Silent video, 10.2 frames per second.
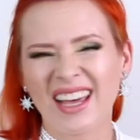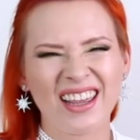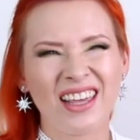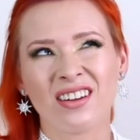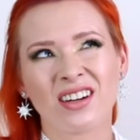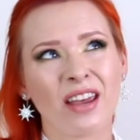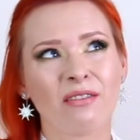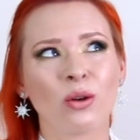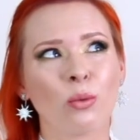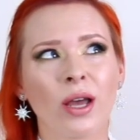I either
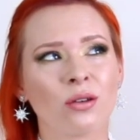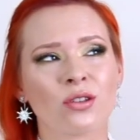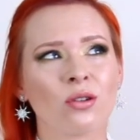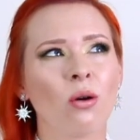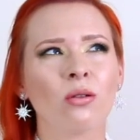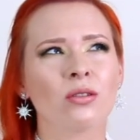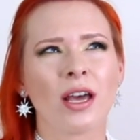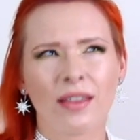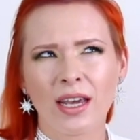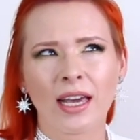gave it away or sold.
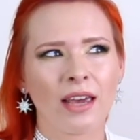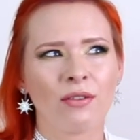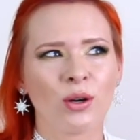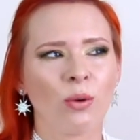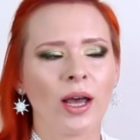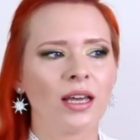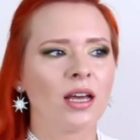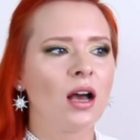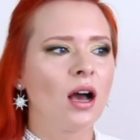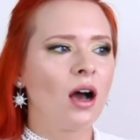I think I gave it
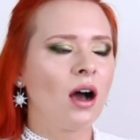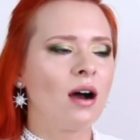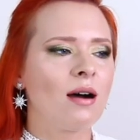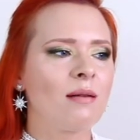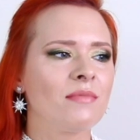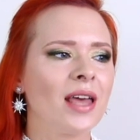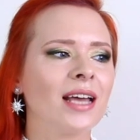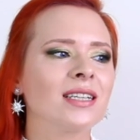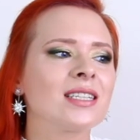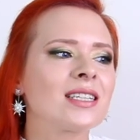away.
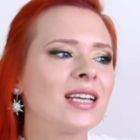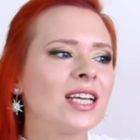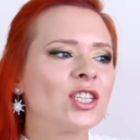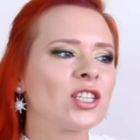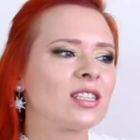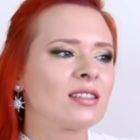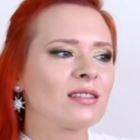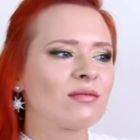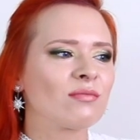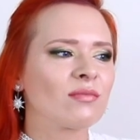And
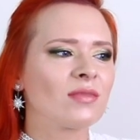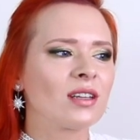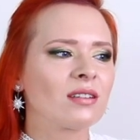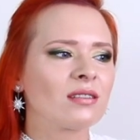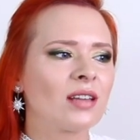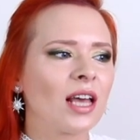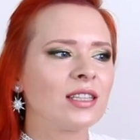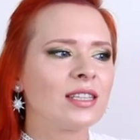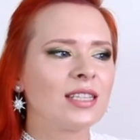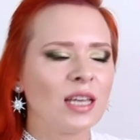
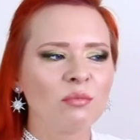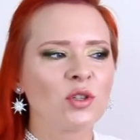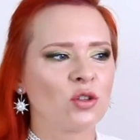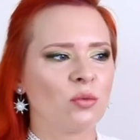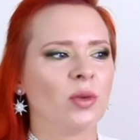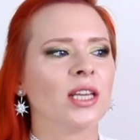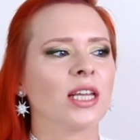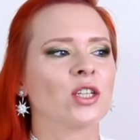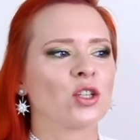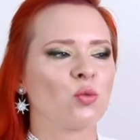it seemed to me
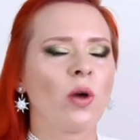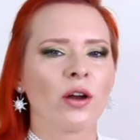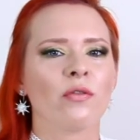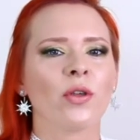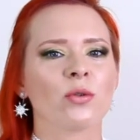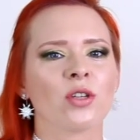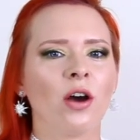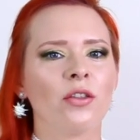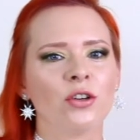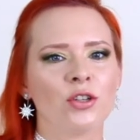like just one of those
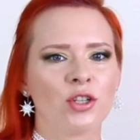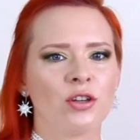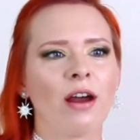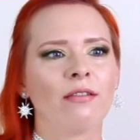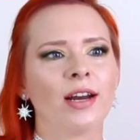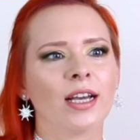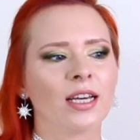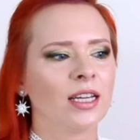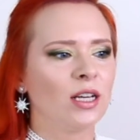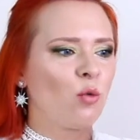other
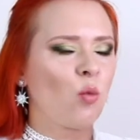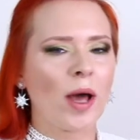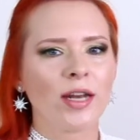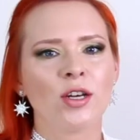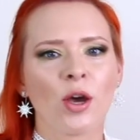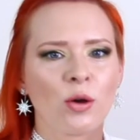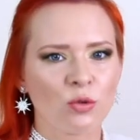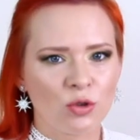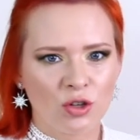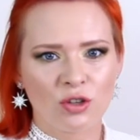generic one
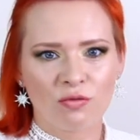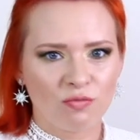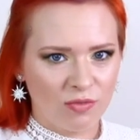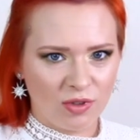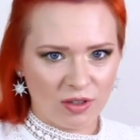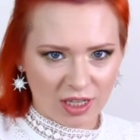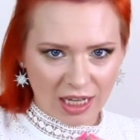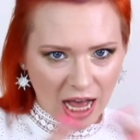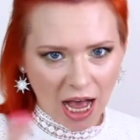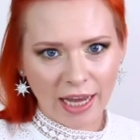note
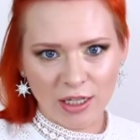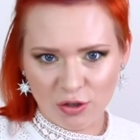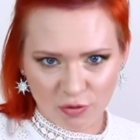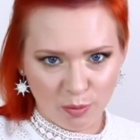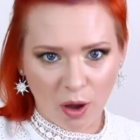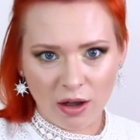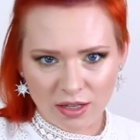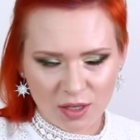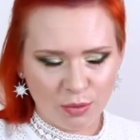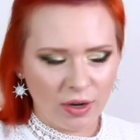kind of
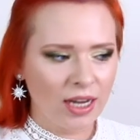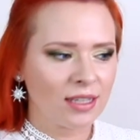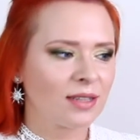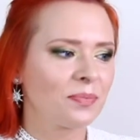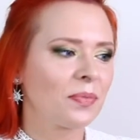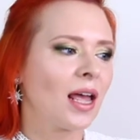body sprays.